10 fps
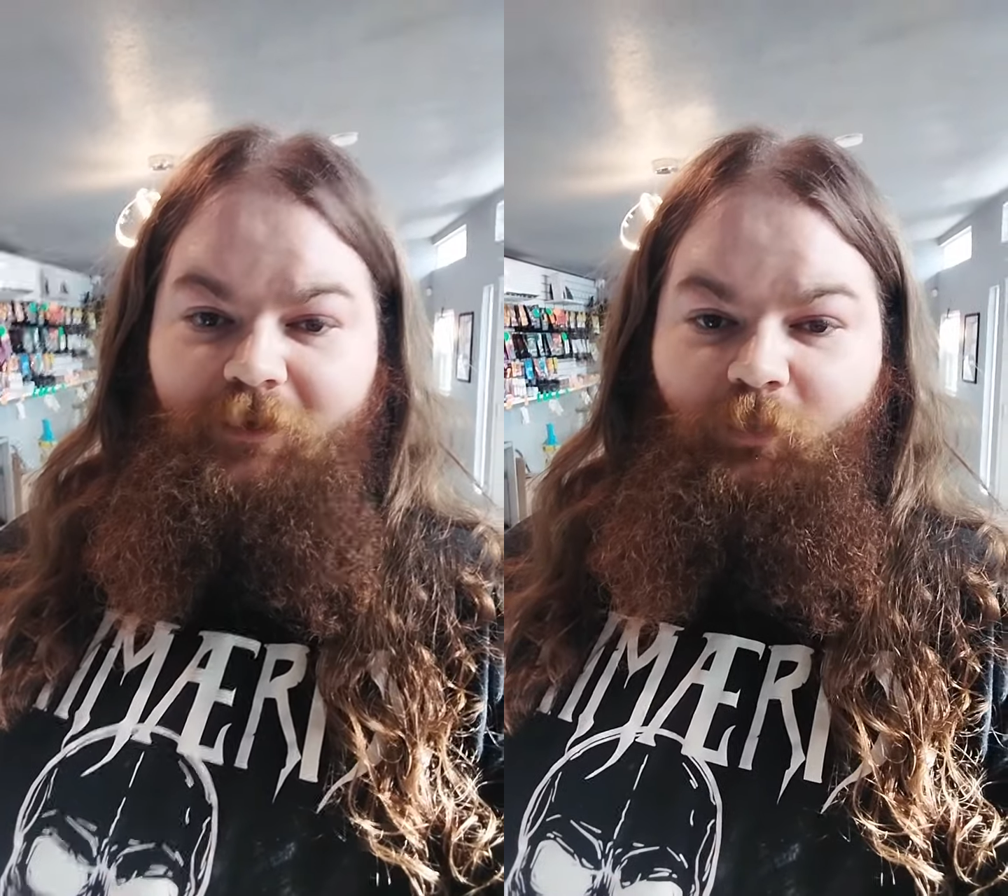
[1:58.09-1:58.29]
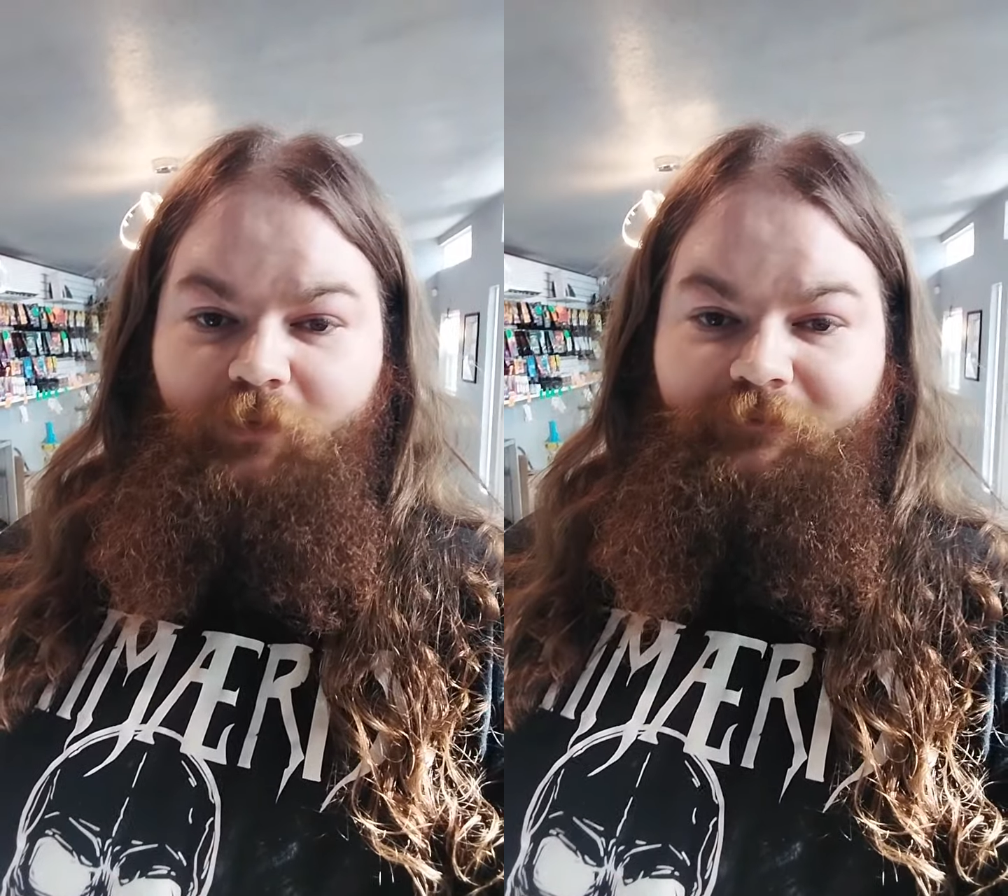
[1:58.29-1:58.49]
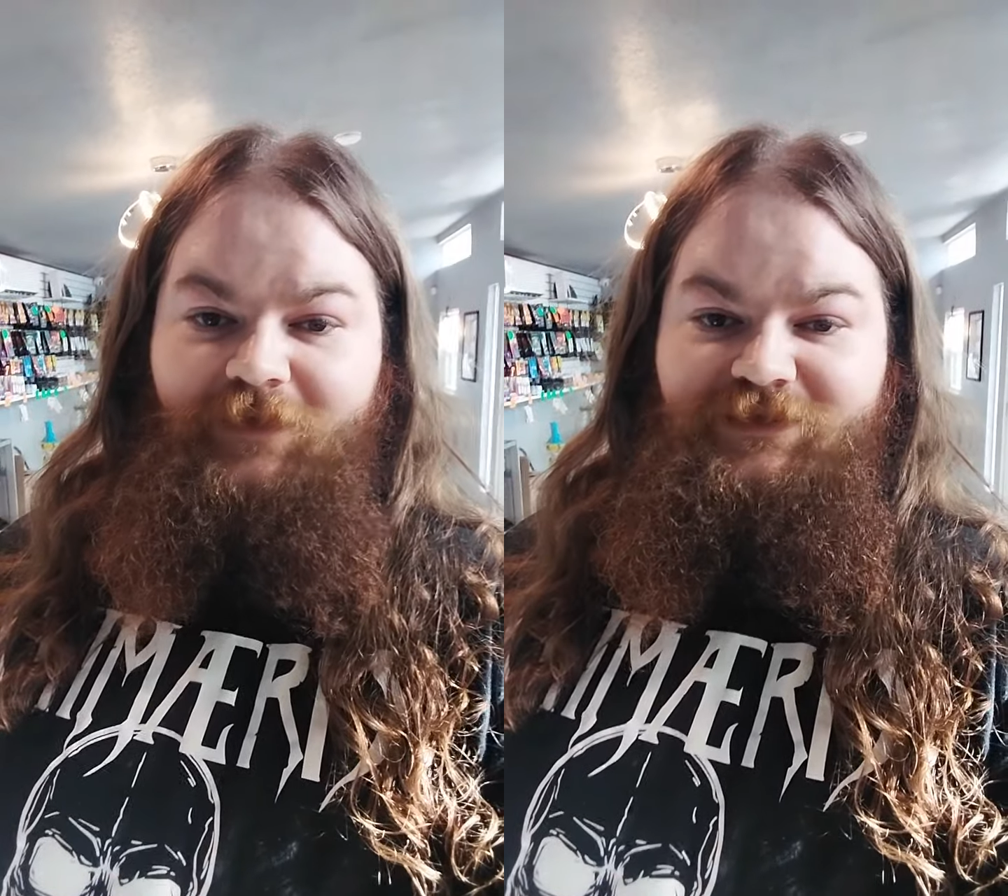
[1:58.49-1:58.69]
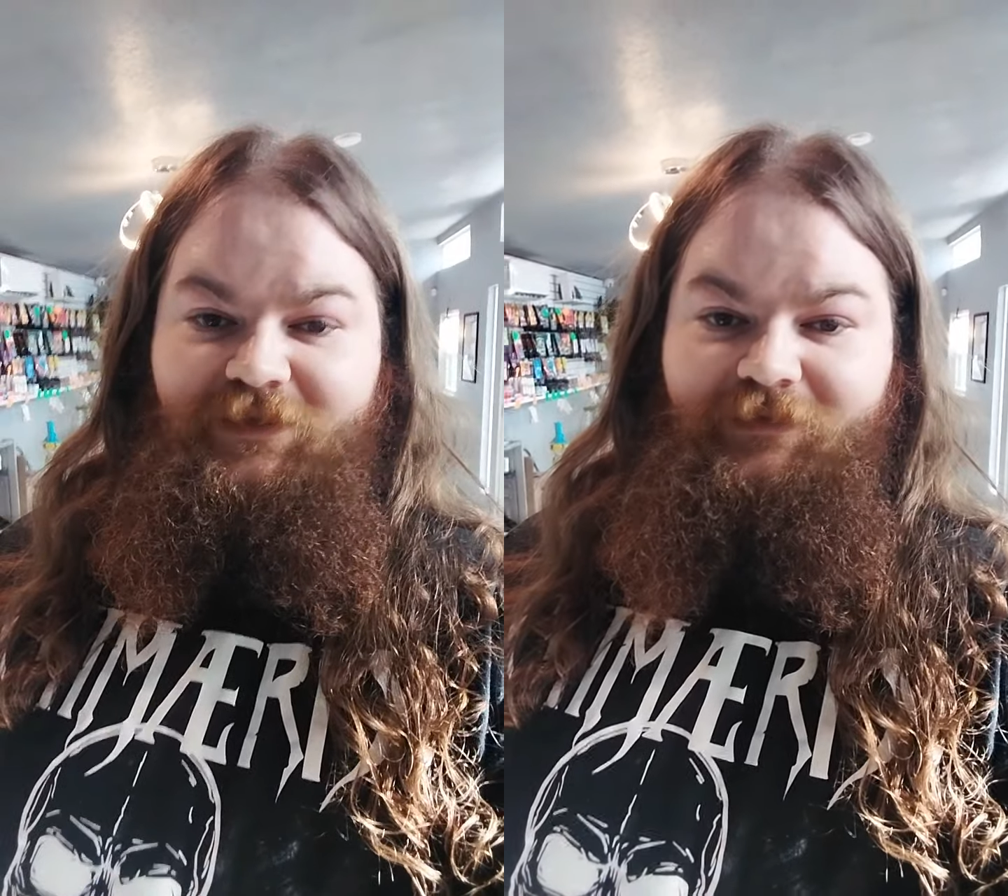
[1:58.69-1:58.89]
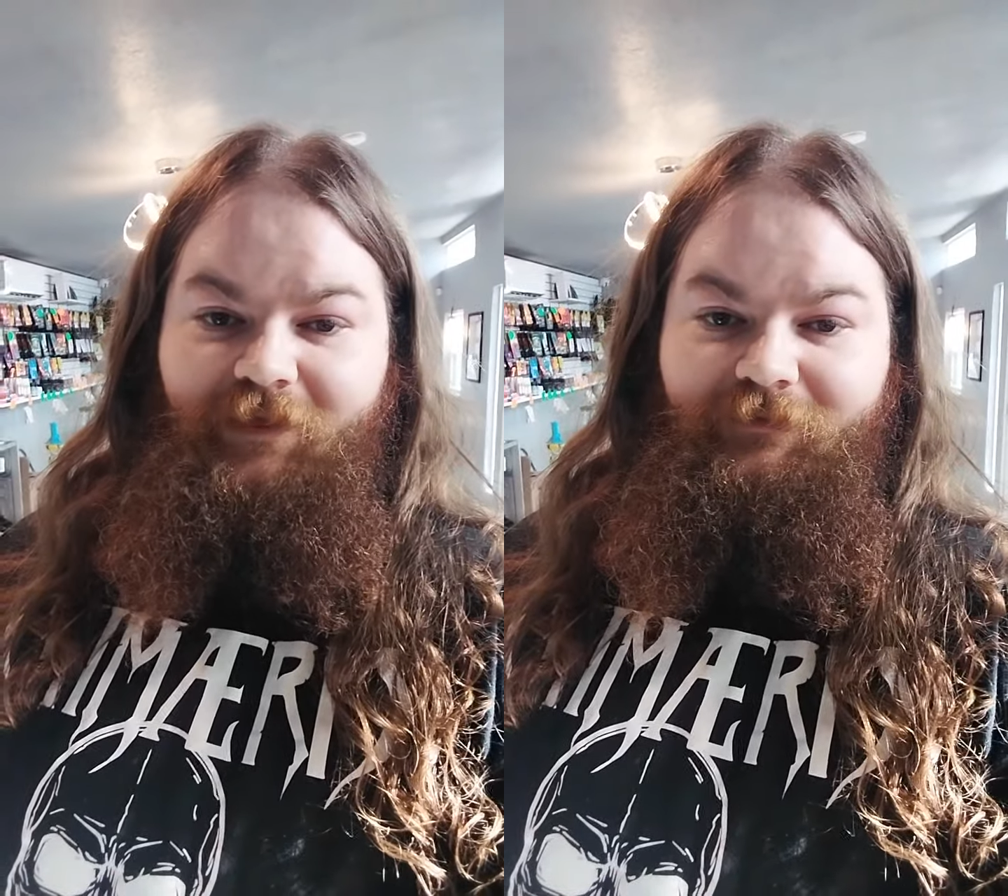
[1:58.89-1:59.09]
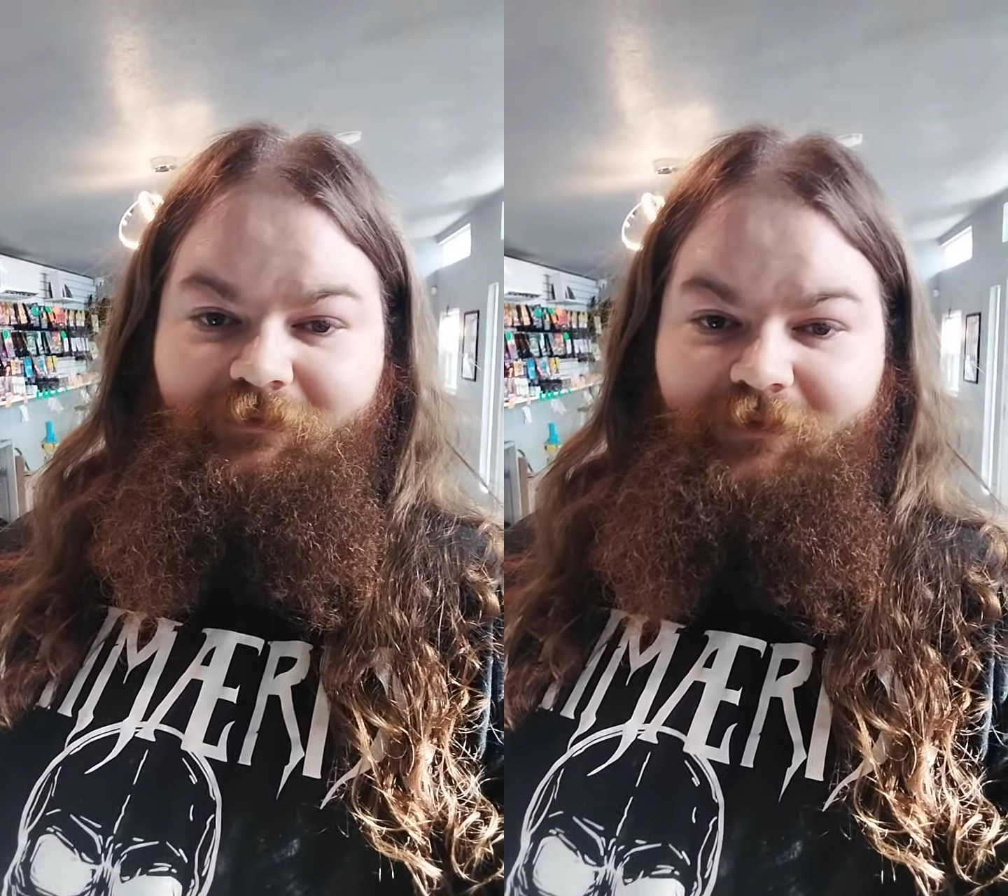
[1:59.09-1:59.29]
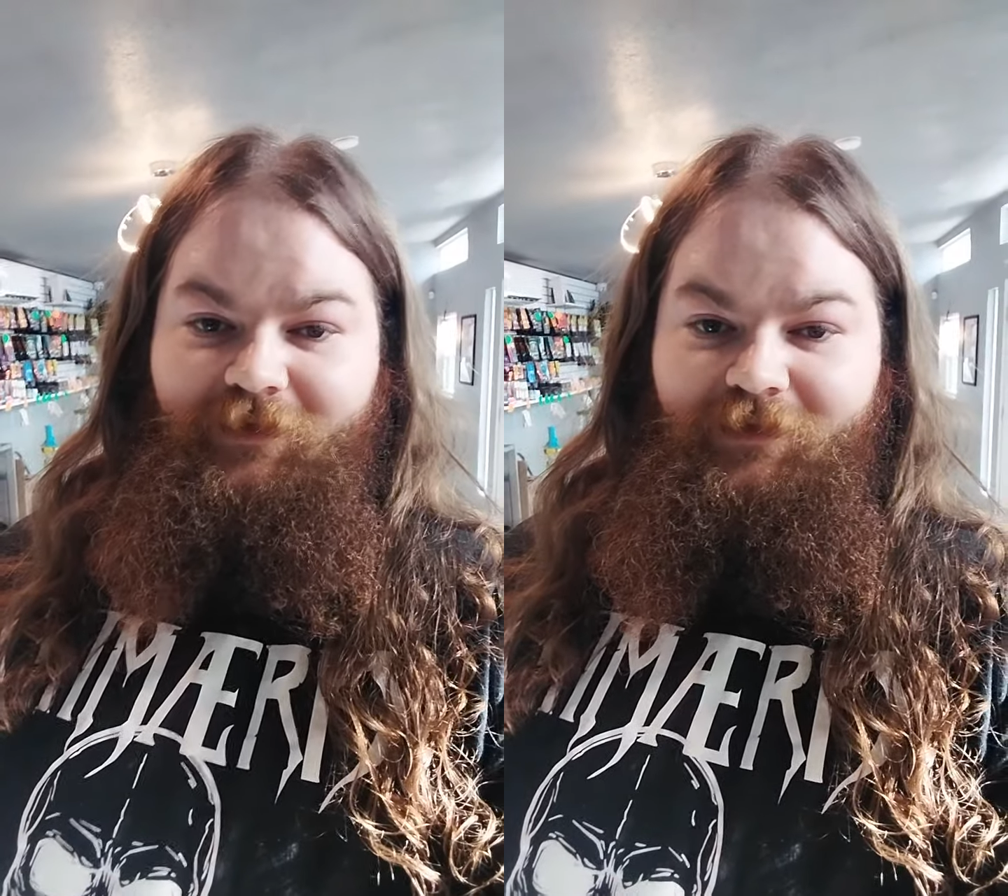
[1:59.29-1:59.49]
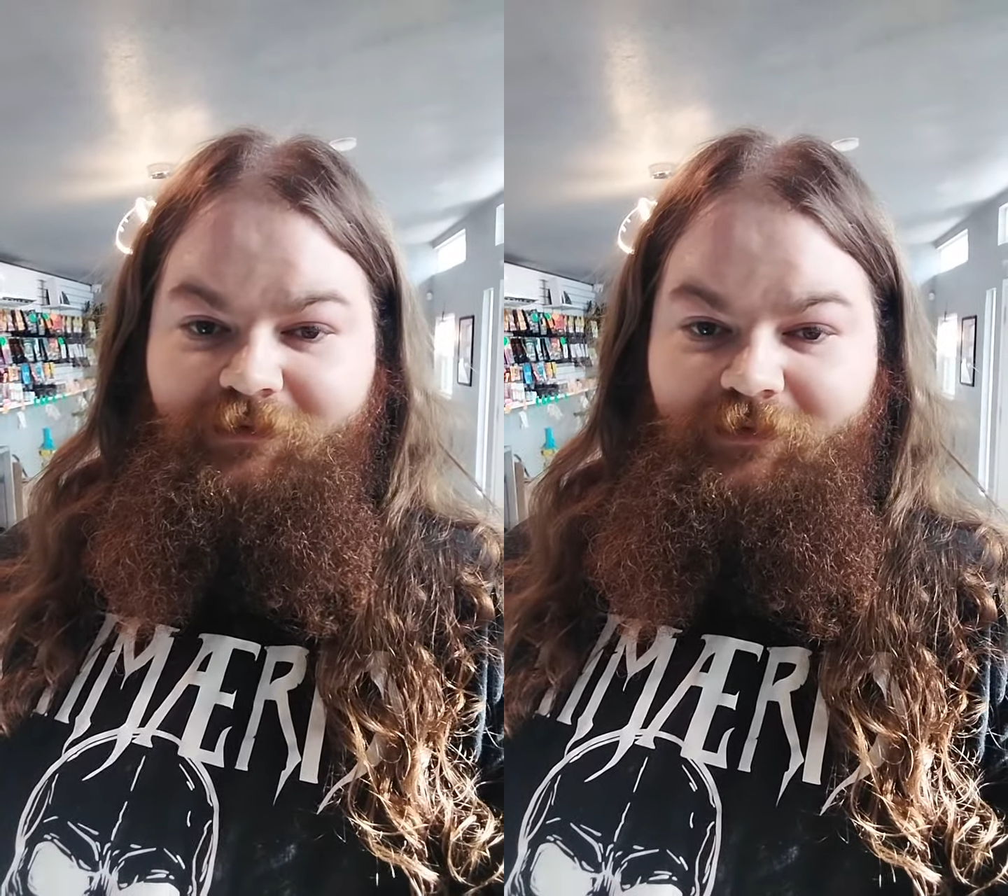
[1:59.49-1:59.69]
When facing death at the
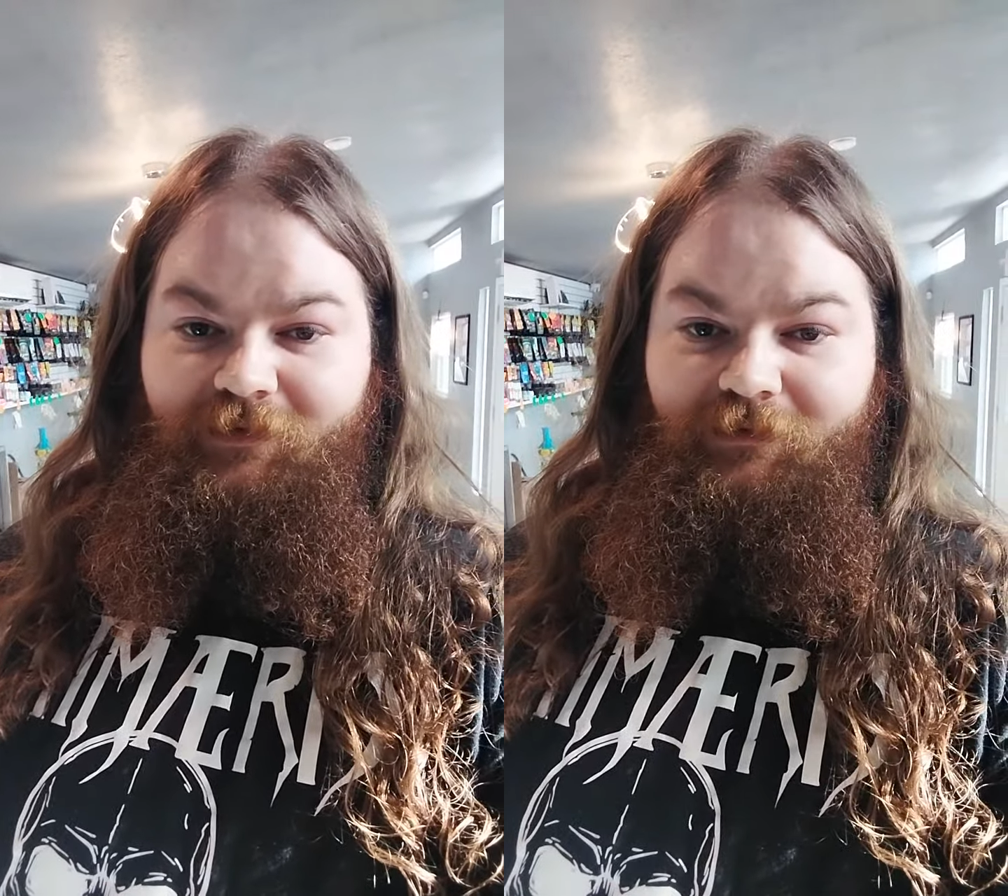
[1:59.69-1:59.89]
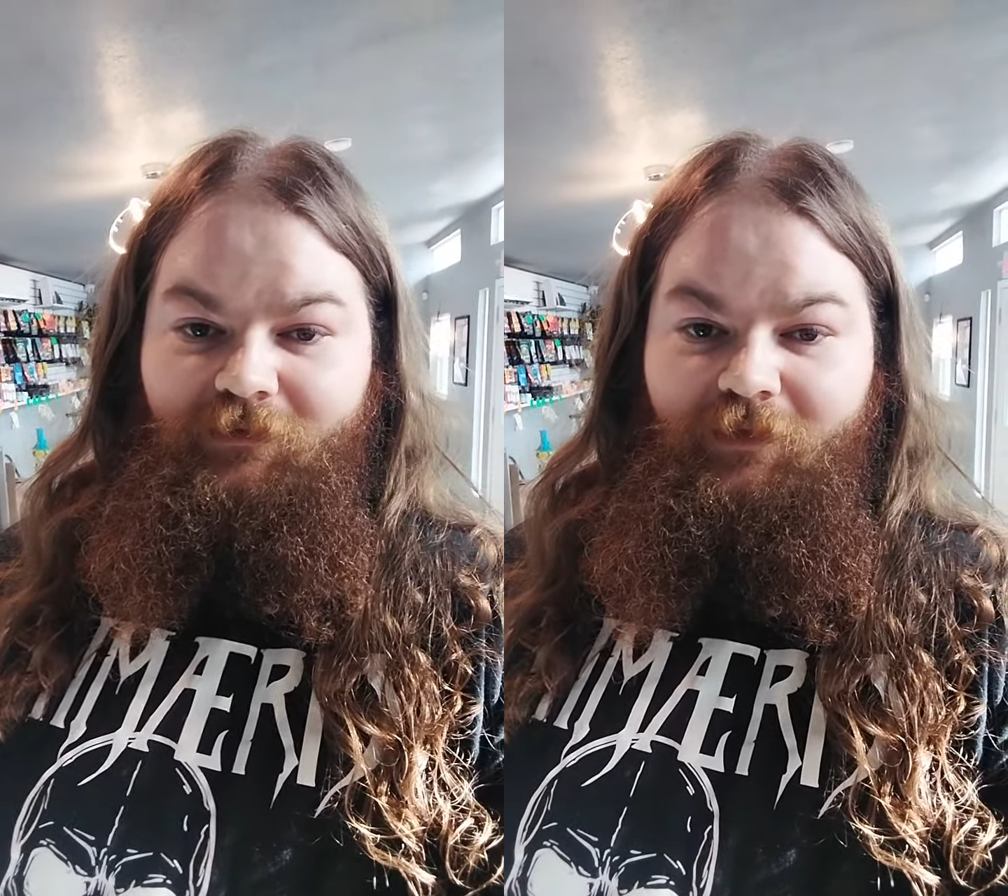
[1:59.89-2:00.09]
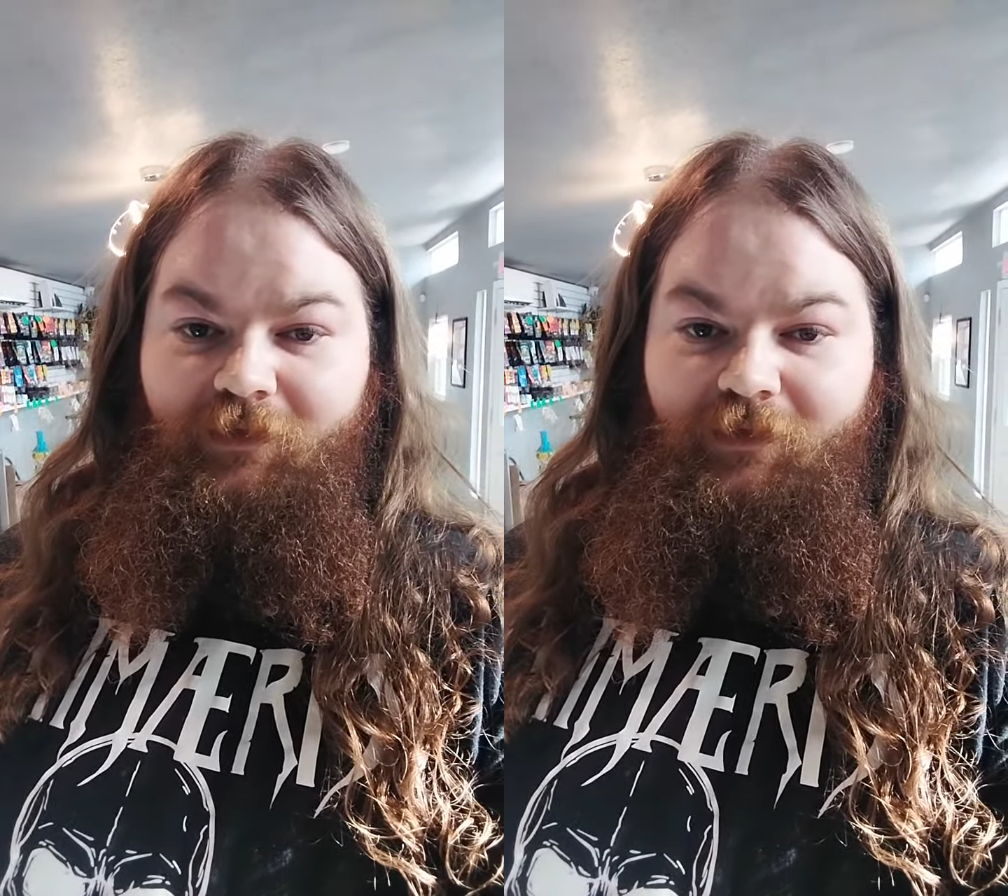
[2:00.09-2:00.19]
guillotine,